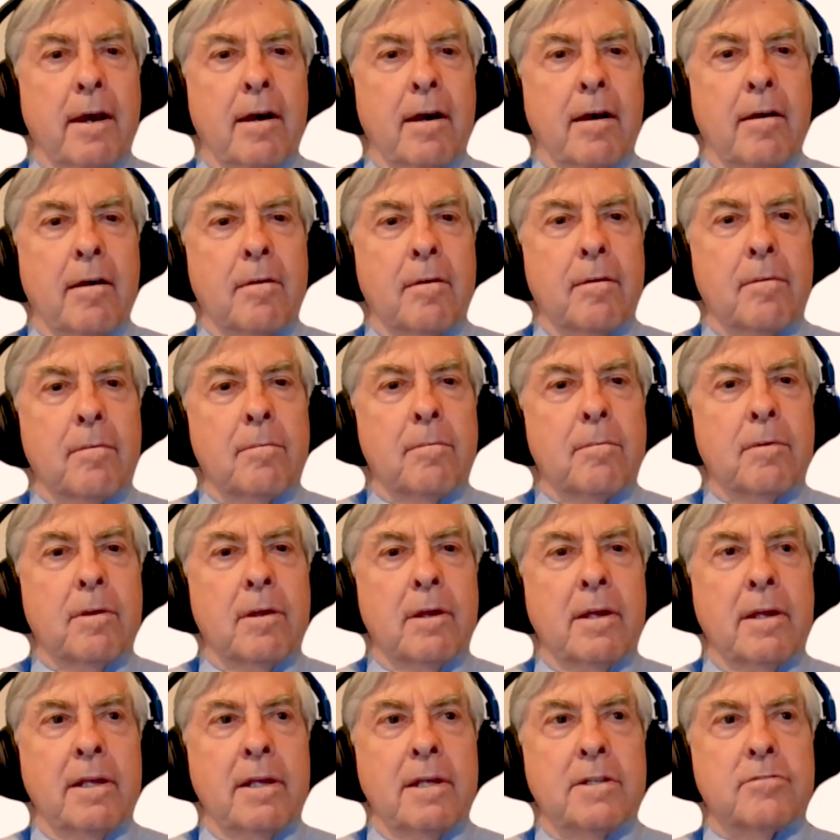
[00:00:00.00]
uh,
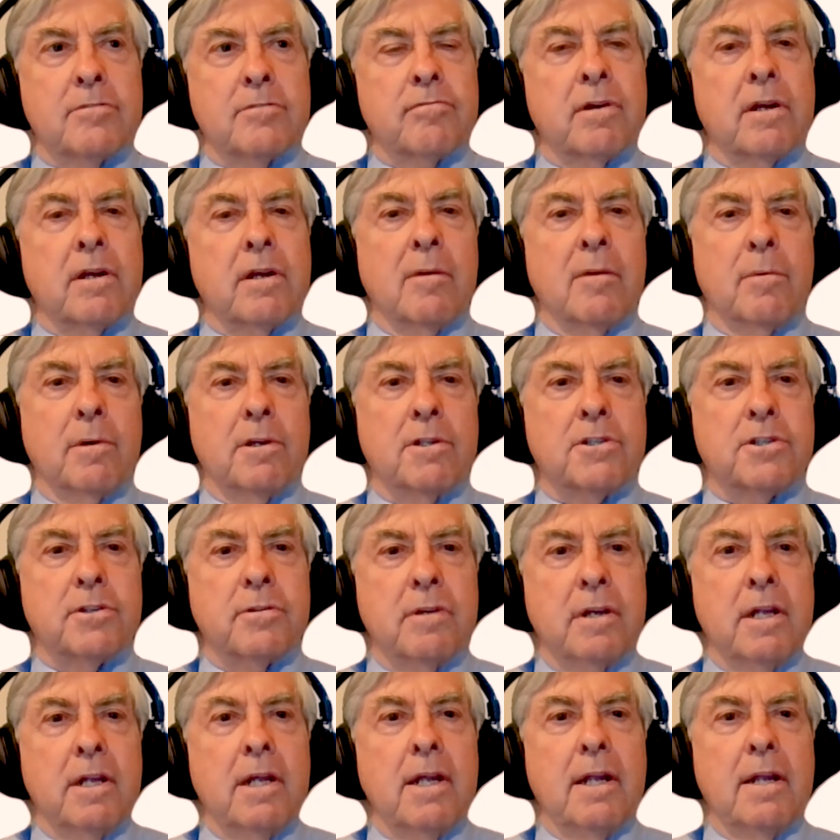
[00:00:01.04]
is really what
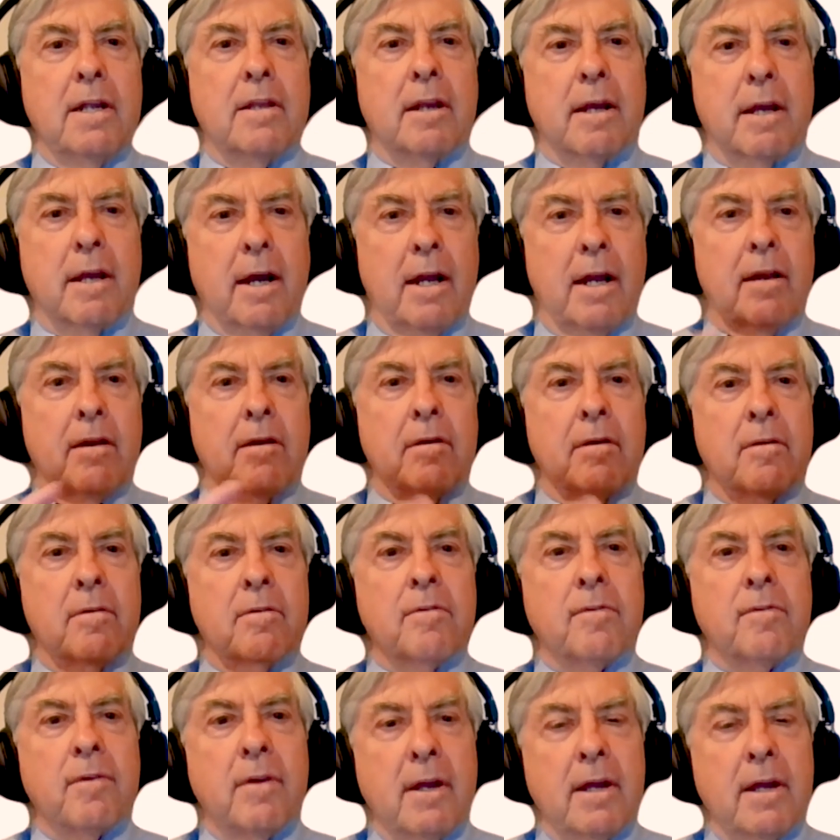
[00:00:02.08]
you need to kind
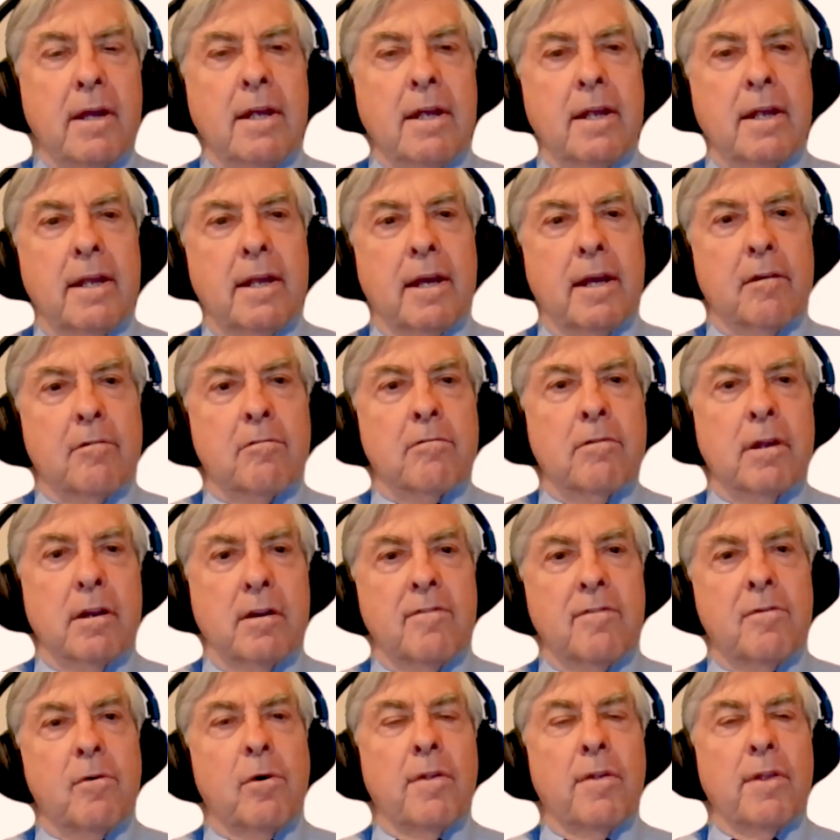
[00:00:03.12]
of get rid
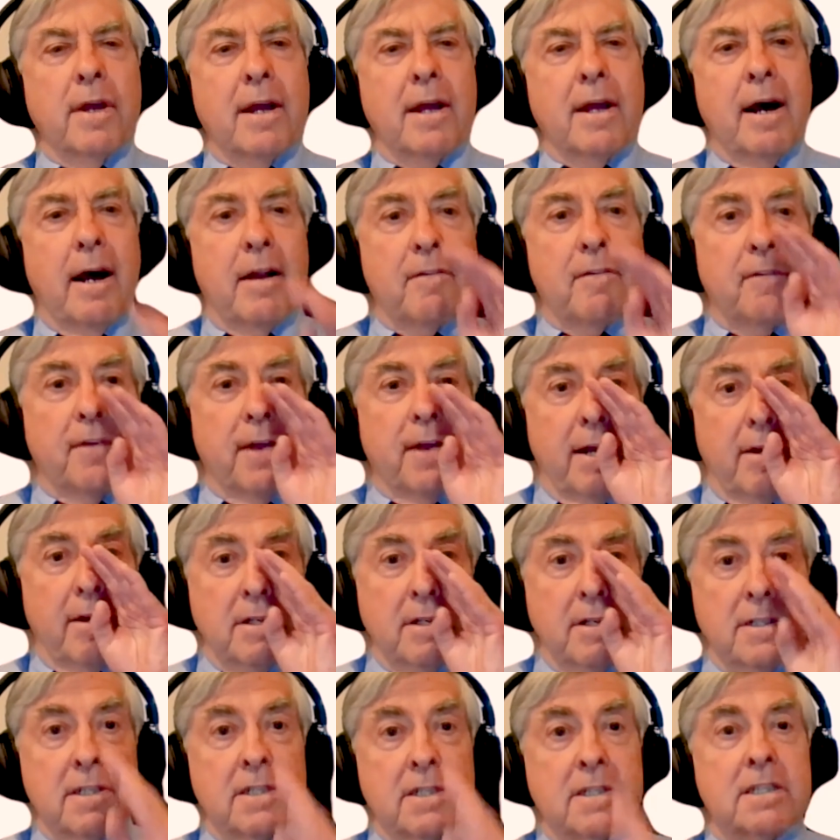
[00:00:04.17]
of all the
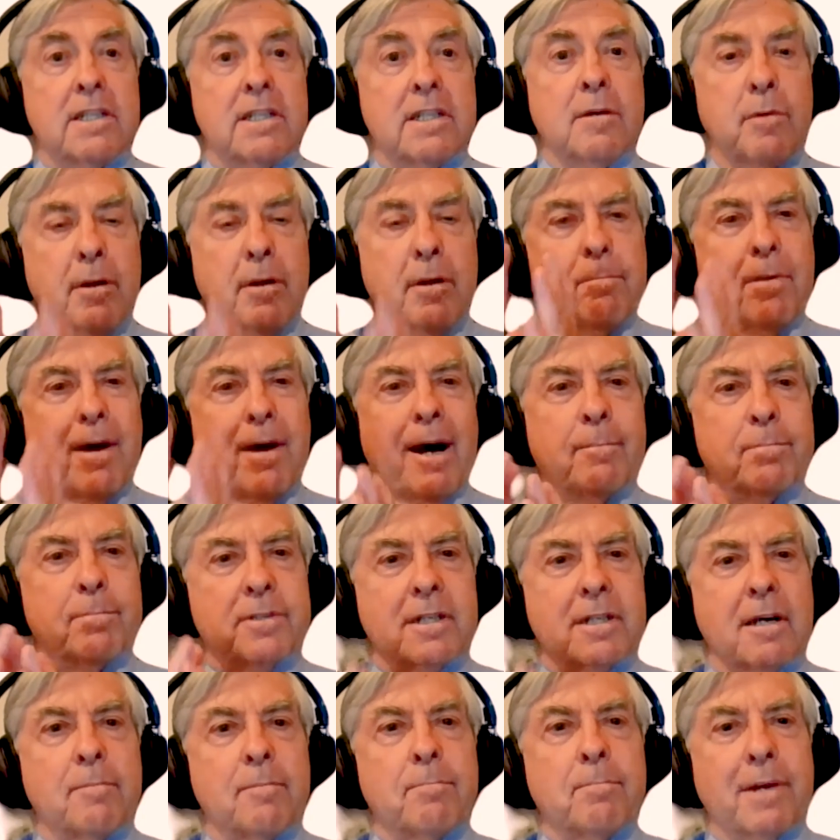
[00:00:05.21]
confounders and see what
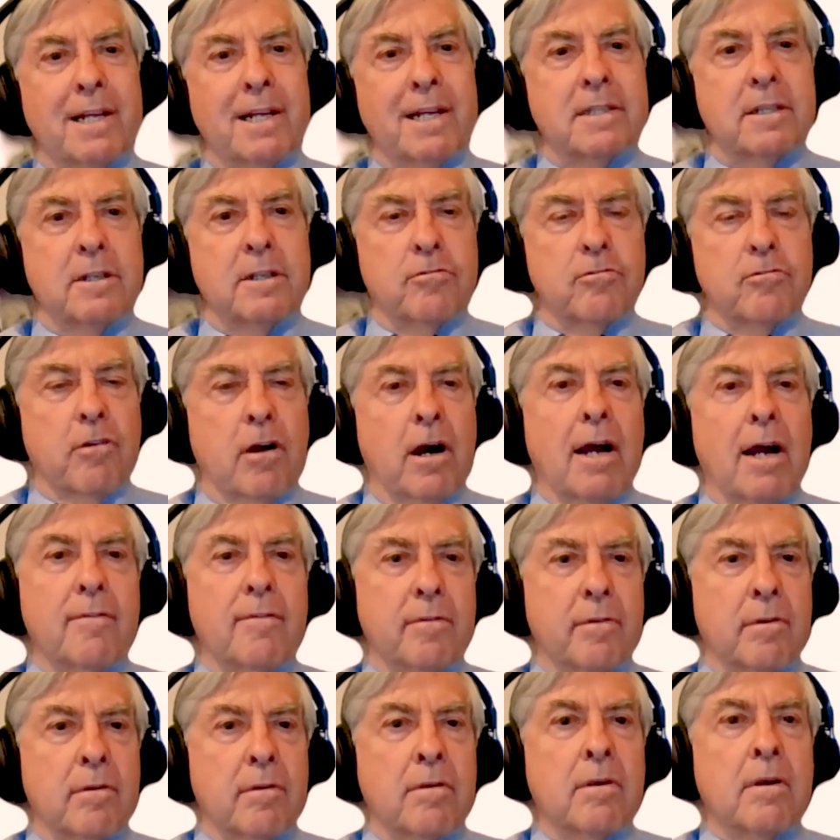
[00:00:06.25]
pops up as the
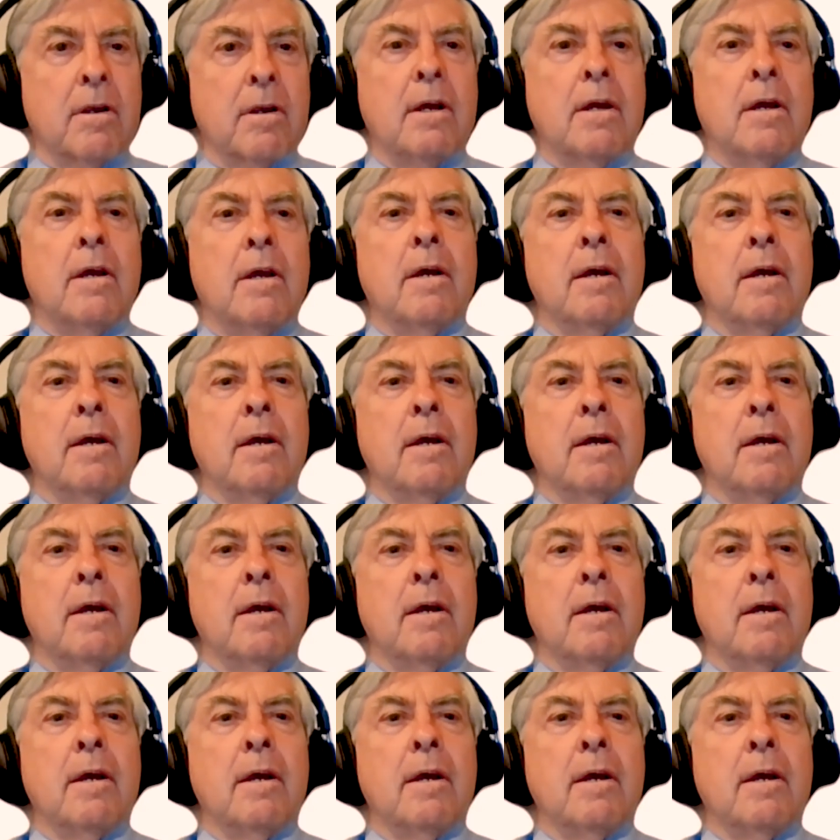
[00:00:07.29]
driver.